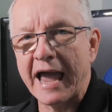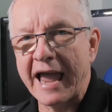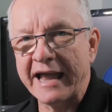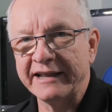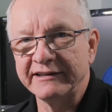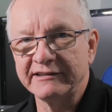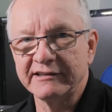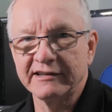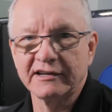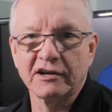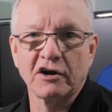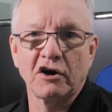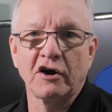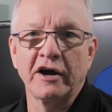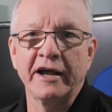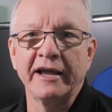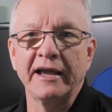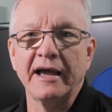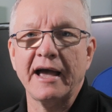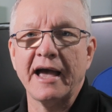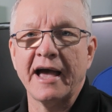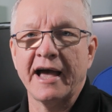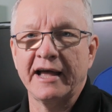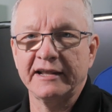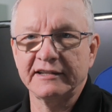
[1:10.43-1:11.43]

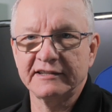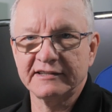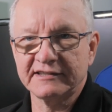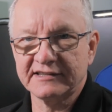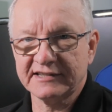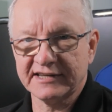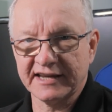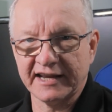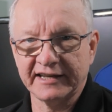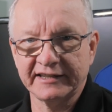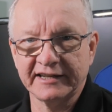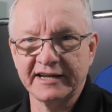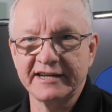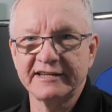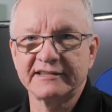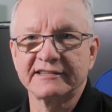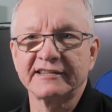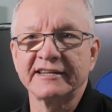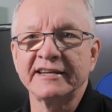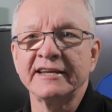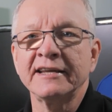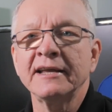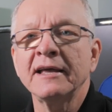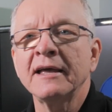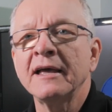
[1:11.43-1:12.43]
NDI at
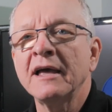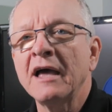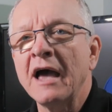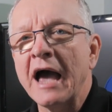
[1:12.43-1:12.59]
1080,